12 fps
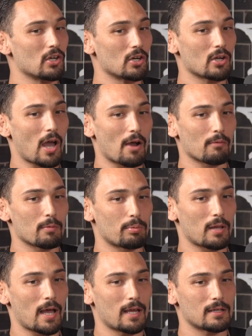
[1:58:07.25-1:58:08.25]
you're not
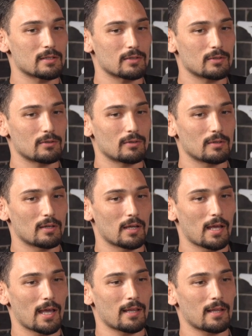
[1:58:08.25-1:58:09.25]
replying to
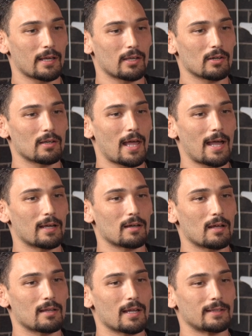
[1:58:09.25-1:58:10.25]
and, like, you're lagging
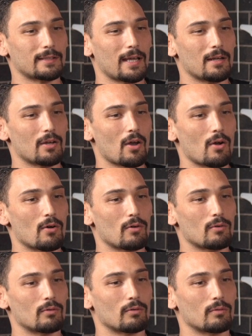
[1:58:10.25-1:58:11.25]
on, like, they
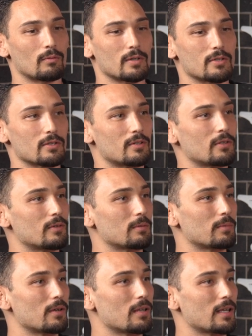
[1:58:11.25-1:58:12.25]
know what you're doing,
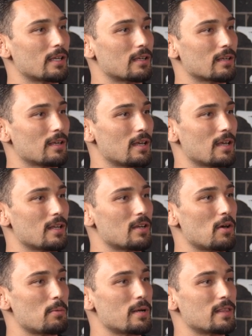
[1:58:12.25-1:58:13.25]
bro. Like,
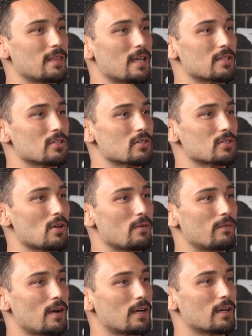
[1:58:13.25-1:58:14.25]
nobody thinks you're so
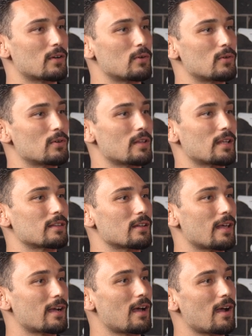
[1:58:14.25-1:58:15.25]
fucking cool that they're
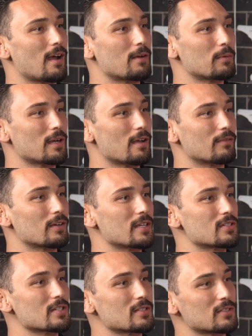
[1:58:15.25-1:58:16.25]
like, all right, whatever.
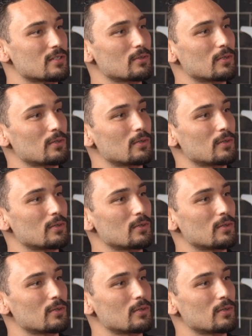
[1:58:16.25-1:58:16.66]
He's just too cool.